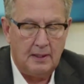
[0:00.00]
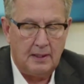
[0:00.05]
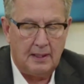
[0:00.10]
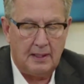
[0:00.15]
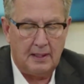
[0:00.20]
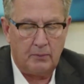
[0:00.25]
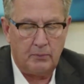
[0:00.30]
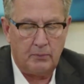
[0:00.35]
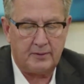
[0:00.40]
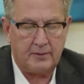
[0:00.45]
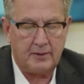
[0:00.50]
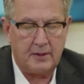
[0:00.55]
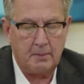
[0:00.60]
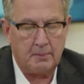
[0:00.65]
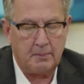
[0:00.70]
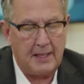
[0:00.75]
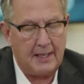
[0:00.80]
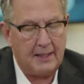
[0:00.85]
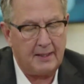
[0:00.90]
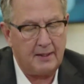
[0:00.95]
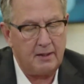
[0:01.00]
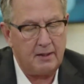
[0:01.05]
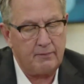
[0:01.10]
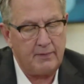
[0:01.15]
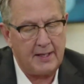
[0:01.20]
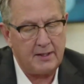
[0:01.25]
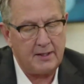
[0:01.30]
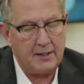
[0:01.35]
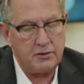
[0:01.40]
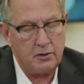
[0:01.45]
with Kim Kagan and
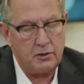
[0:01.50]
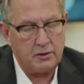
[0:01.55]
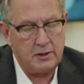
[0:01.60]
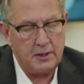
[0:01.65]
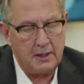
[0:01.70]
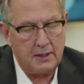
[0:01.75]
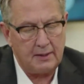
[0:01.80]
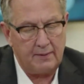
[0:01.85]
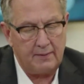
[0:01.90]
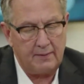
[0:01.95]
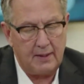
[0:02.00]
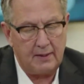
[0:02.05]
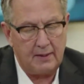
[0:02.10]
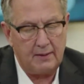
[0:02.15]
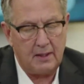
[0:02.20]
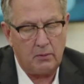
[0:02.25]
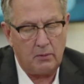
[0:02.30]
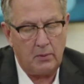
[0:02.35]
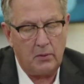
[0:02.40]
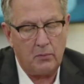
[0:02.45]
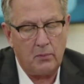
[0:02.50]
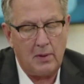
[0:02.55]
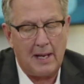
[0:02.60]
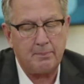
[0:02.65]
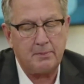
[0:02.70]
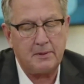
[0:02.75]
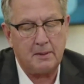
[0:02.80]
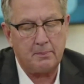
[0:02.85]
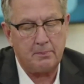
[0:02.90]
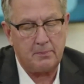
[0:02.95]
Vance Surchuk, and then we
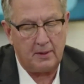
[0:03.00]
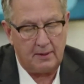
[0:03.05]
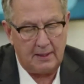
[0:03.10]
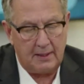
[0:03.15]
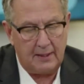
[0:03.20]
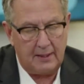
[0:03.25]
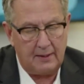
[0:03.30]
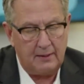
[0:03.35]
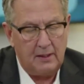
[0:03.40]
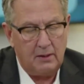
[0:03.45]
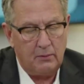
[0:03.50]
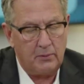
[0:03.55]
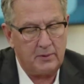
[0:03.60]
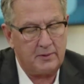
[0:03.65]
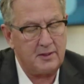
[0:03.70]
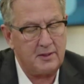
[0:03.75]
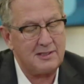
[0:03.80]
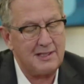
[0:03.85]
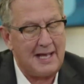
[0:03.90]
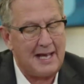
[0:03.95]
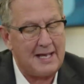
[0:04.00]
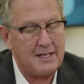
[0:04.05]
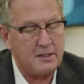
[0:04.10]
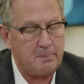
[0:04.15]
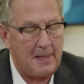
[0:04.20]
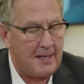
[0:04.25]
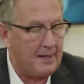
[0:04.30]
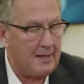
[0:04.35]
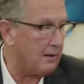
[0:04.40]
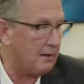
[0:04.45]
wrapped up the day with this last
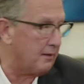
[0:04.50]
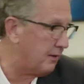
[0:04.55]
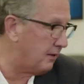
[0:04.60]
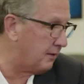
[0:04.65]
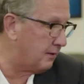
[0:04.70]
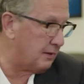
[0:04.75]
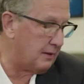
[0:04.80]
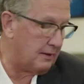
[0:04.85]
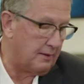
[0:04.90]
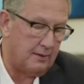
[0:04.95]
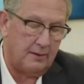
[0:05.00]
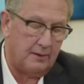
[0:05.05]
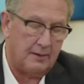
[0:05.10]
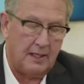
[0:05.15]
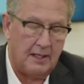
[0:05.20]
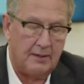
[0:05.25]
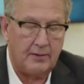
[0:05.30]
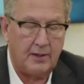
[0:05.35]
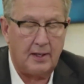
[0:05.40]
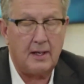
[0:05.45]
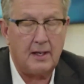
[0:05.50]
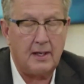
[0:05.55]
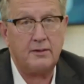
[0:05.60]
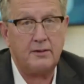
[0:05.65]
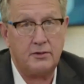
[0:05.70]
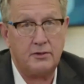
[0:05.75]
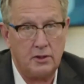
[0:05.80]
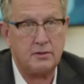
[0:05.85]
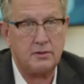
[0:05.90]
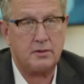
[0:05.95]
panel that David and I
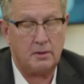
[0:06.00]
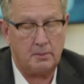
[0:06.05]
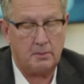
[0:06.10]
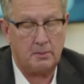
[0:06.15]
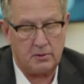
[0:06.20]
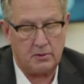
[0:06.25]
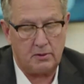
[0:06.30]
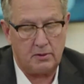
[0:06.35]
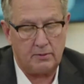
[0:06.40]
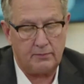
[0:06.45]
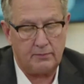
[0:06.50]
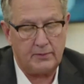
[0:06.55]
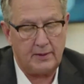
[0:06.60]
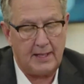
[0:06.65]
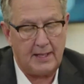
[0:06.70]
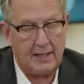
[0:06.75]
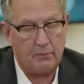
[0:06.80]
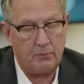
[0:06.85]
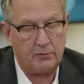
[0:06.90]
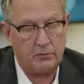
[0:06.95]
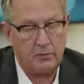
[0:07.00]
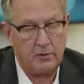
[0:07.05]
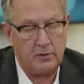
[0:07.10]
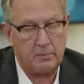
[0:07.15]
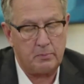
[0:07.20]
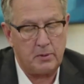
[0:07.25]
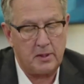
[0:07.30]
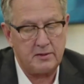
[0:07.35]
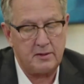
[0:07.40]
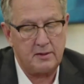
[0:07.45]
just observed, and that was with
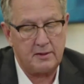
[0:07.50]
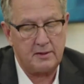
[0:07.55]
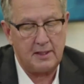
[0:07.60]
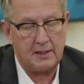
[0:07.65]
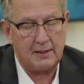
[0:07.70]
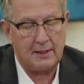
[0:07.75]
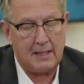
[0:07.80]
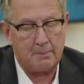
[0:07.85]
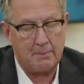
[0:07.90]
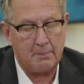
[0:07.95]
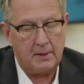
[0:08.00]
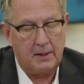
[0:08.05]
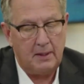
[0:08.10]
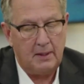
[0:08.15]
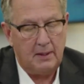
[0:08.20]
Preston Dunlop,